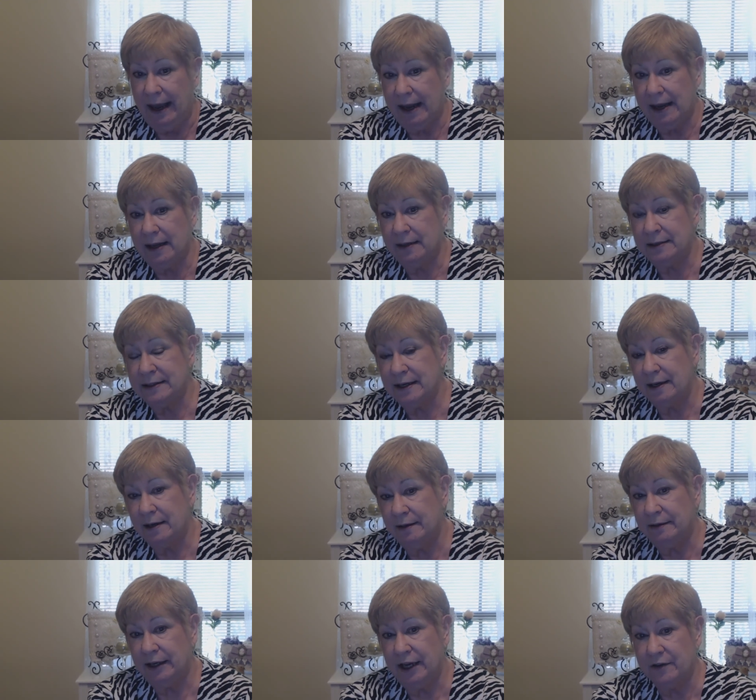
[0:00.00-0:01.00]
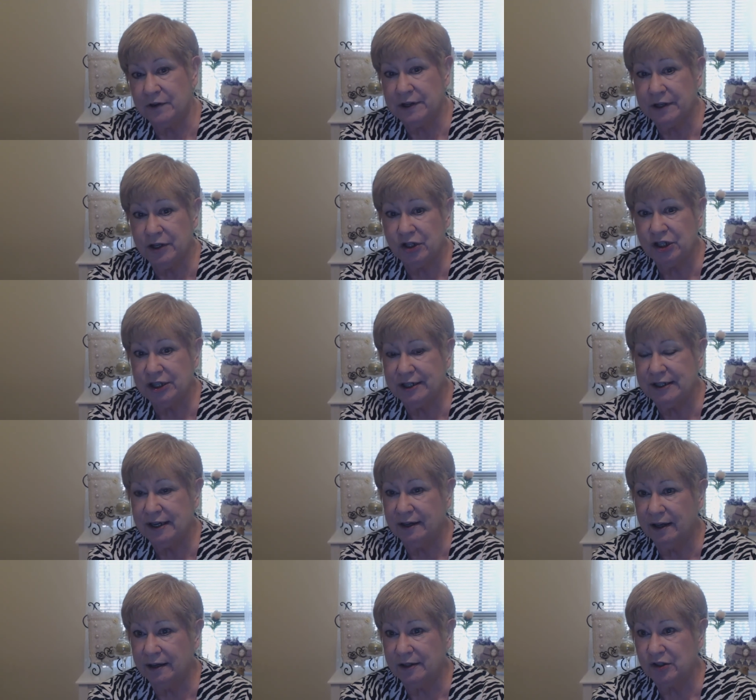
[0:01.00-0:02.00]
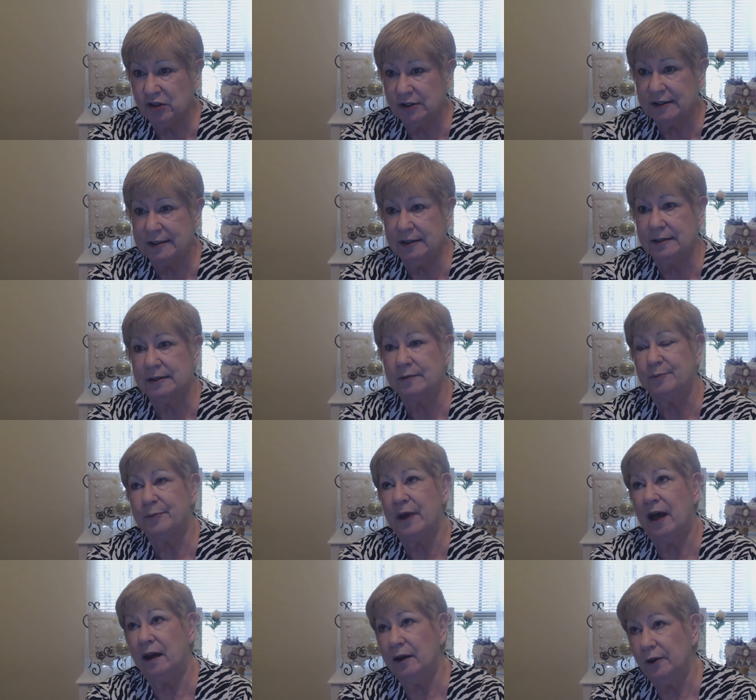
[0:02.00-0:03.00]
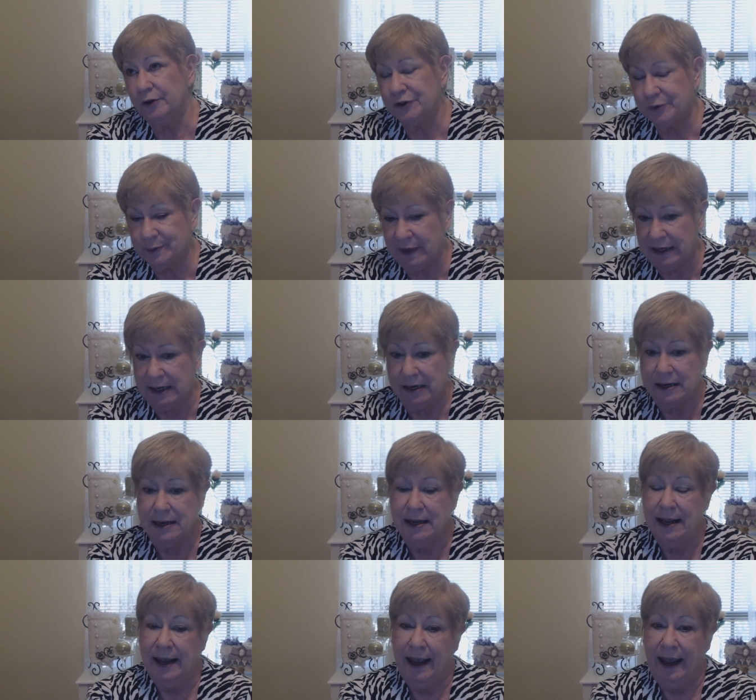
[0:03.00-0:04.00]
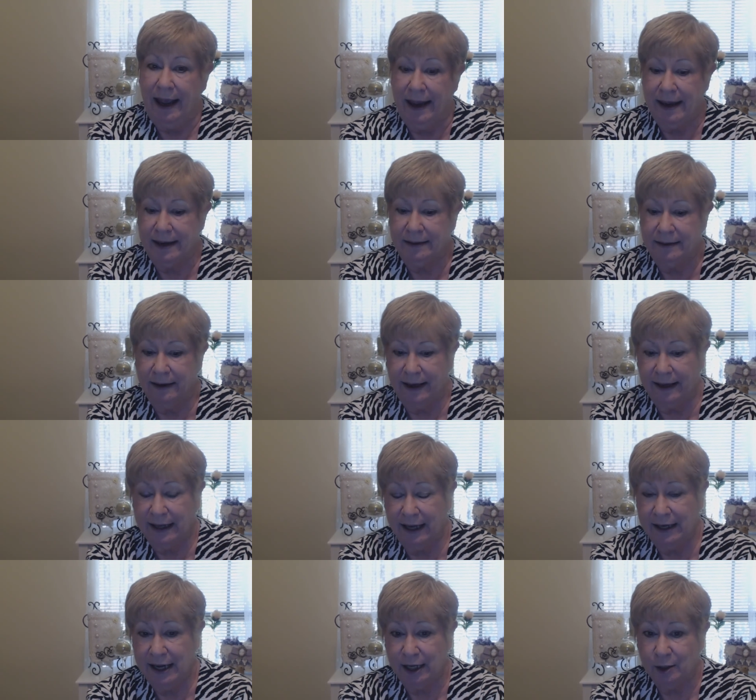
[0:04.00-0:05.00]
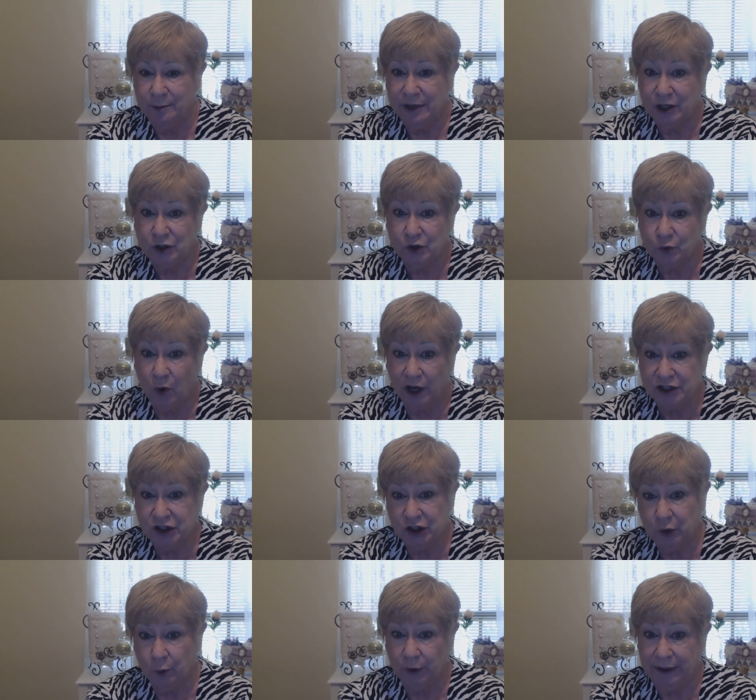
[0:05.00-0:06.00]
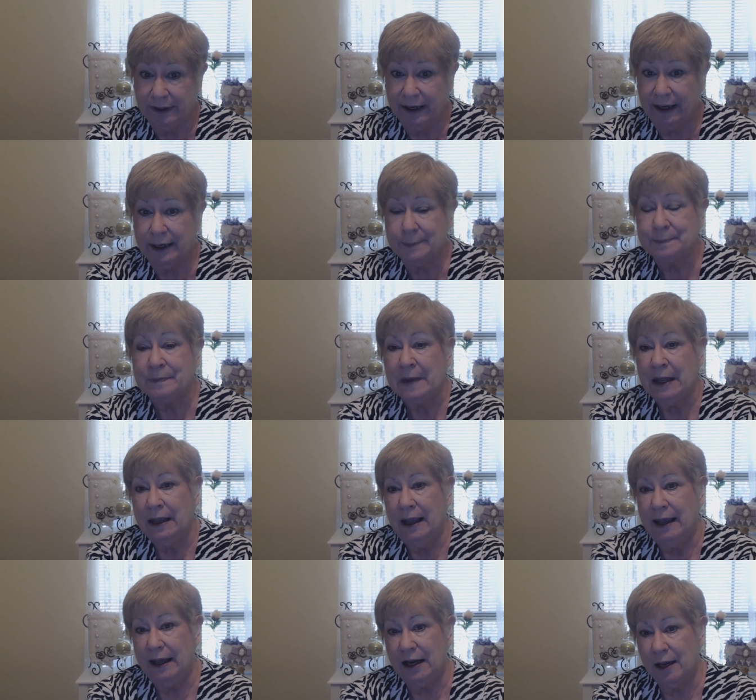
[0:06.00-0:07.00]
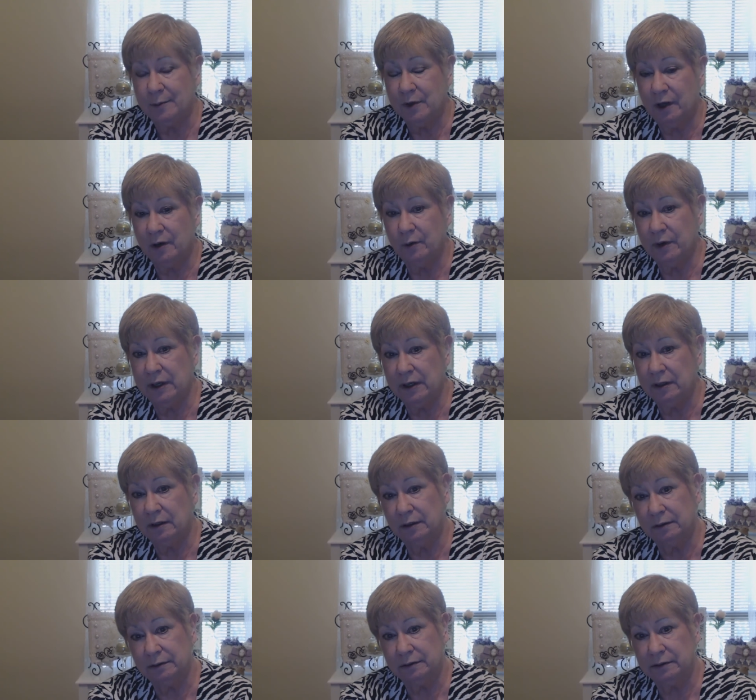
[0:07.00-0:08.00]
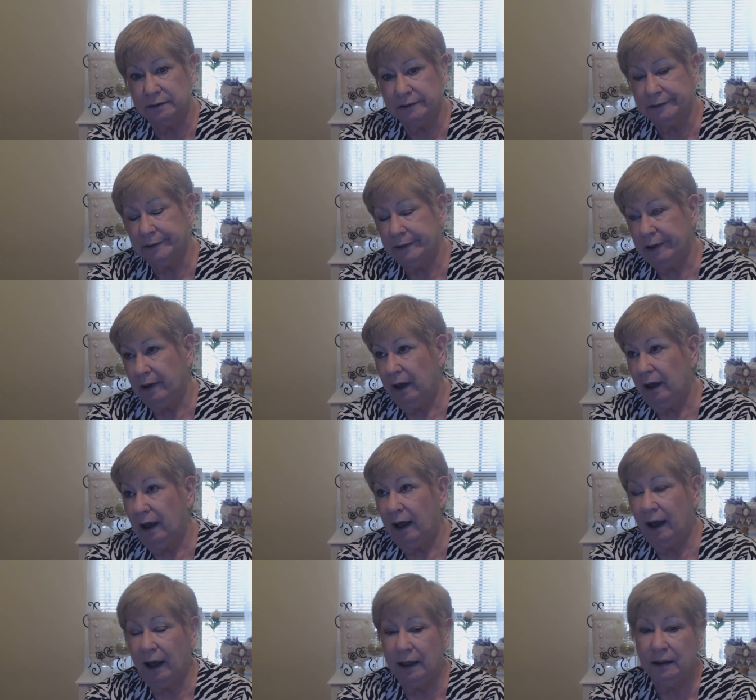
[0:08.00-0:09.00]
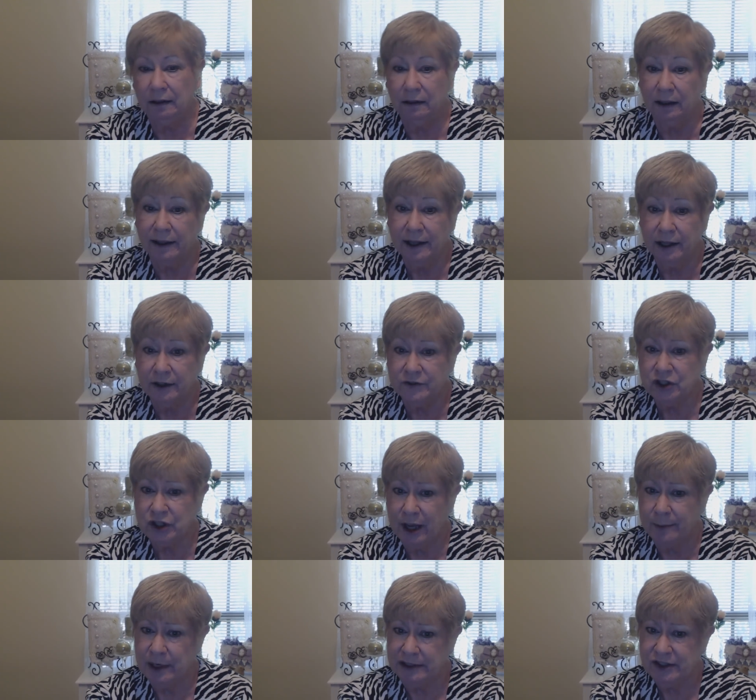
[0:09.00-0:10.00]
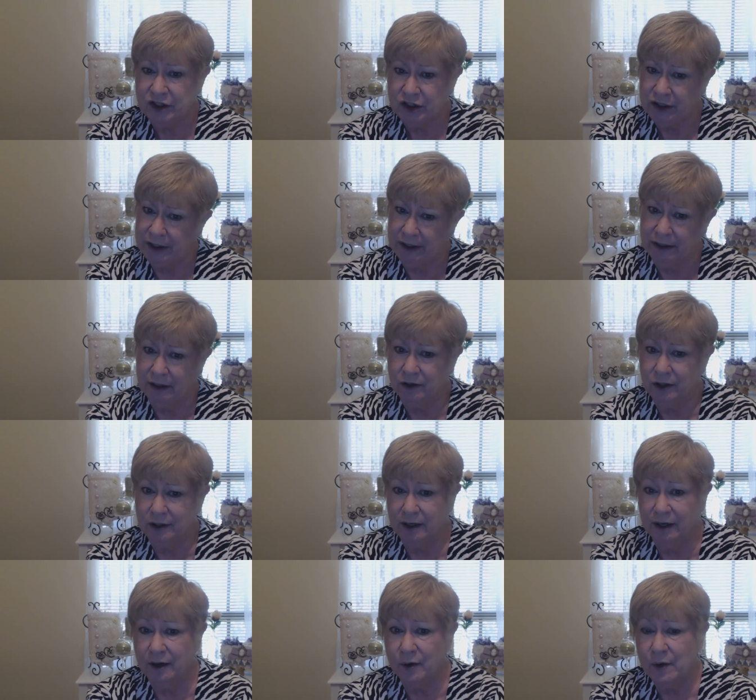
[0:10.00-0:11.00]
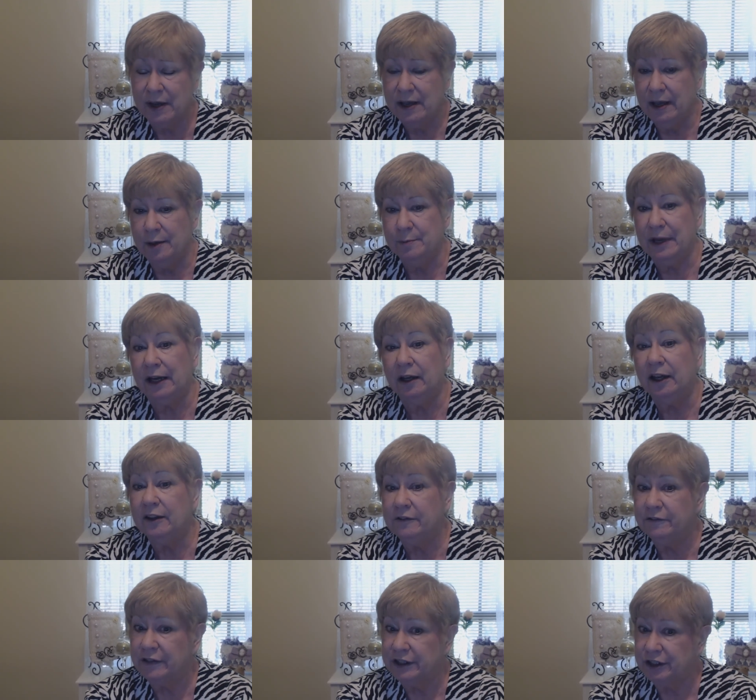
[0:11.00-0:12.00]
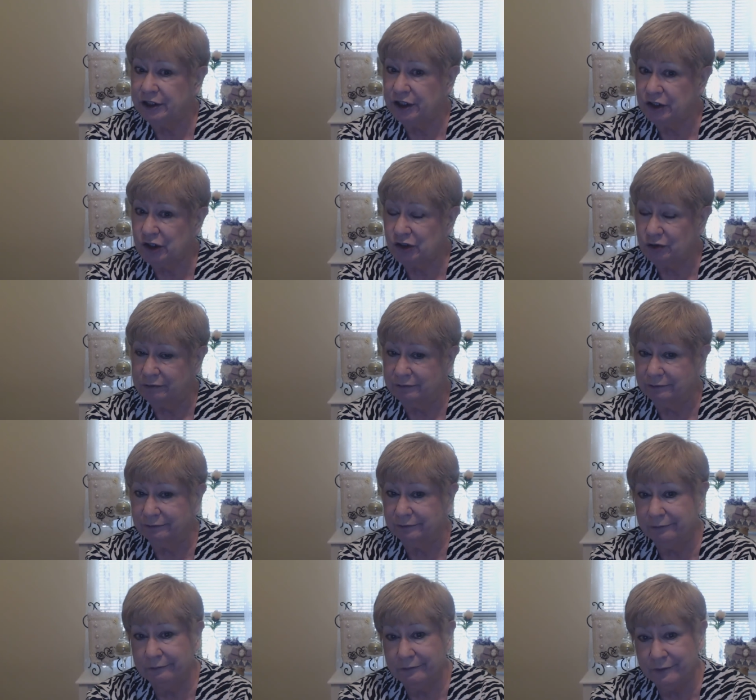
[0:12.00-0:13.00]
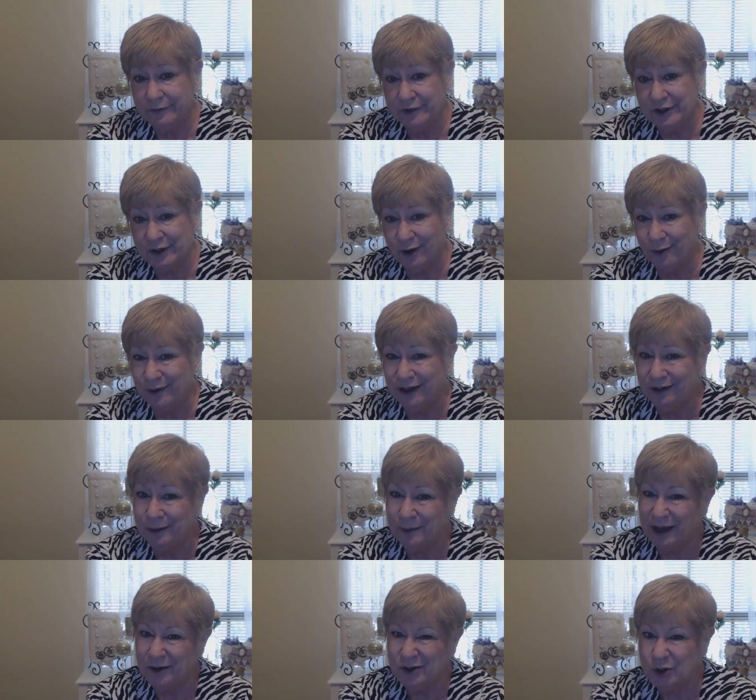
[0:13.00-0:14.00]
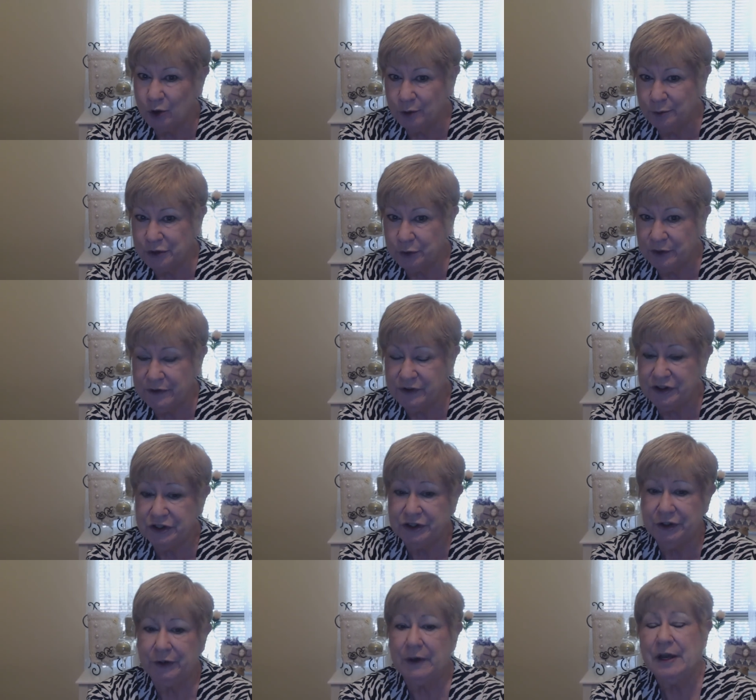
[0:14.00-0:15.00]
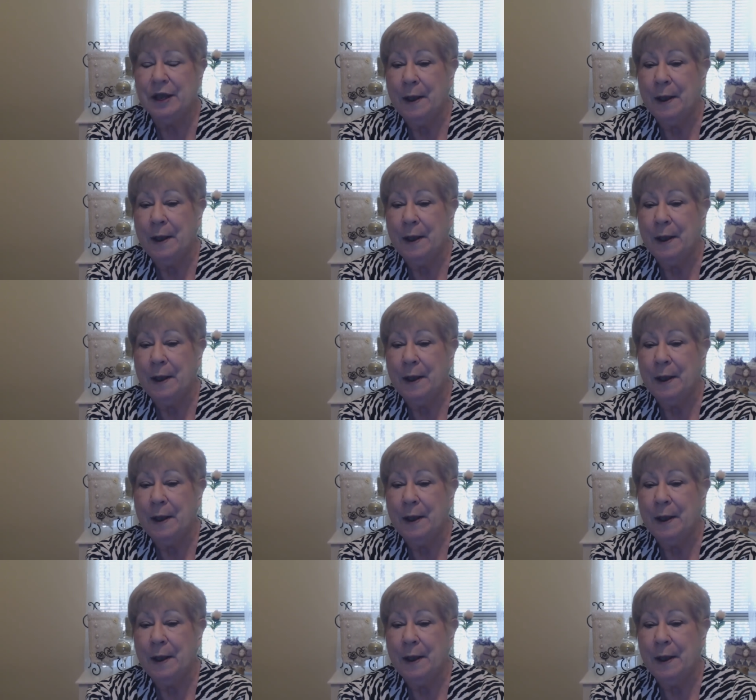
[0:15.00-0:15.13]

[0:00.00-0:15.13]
And uh, everything she does just inspires me. And I kind of had a binge watching one day. And I'm going, I love shabby chic, you know, but I love vintage. So, you know, I'm kind of torn between the two.